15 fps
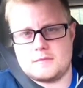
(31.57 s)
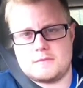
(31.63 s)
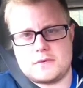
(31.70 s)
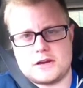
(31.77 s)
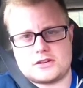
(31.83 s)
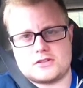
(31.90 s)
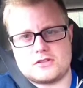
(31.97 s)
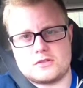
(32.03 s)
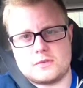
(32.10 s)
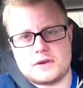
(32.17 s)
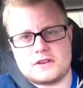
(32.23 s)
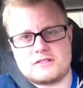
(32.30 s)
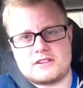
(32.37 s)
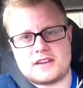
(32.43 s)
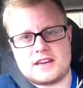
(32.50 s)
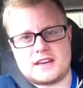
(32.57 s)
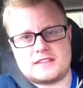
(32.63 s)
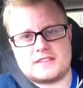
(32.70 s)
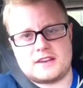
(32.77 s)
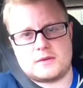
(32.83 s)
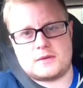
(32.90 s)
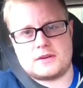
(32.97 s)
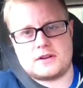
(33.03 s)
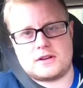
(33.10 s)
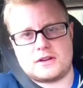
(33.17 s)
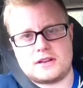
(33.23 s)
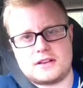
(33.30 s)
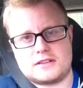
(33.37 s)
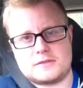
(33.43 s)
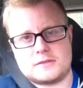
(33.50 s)
Better shut the window in case anyone uh,
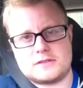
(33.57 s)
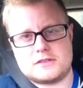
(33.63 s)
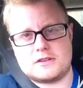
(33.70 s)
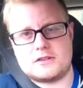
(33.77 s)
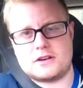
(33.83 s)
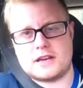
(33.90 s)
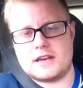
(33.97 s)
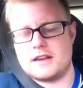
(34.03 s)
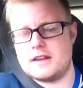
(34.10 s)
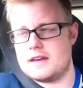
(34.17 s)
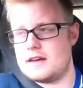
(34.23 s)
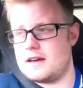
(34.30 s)
hears me talking.